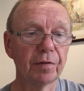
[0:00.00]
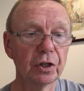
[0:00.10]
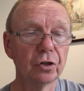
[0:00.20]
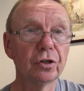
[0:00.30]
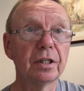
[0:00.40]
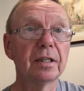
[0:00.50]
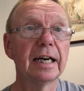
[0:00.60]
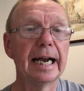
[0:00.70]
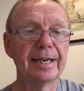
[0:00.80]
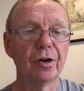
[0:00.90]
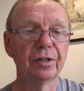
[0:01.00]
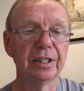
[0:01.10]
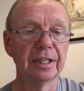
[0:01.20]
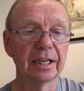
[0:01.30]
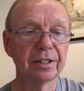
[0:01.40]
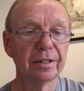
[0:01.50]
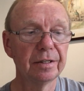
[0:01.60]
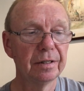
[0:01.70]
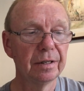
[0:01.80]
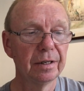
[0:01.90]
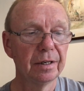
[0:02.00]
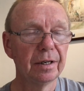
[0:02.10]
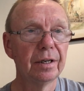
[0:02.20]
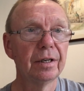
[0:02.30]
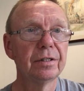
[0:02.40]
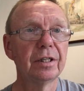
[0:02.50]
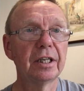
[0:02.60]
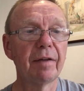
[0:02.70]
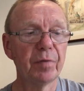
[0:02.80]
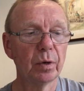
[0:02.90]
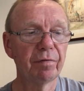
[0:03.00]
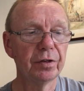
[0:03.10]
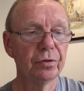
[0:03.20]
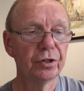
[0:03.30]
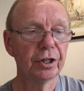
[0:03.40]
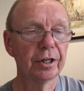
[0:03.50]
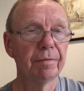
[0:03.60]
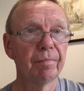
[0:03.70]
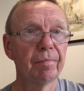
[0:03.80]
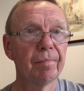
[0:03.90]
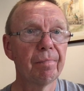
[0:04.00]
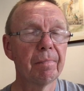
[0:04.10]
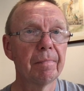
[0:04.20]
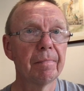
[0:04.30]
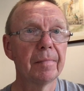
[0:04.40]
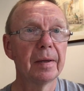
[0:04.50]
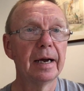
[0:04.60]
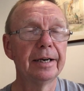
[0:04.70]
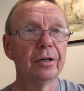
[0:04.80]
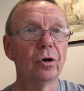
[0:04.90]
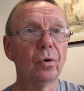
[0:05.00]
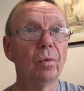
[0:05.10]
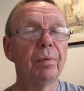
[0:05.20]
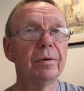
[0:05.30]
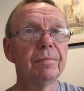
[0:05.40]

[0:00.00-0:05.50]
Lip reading: good and not disaster, to give you a future and a hope.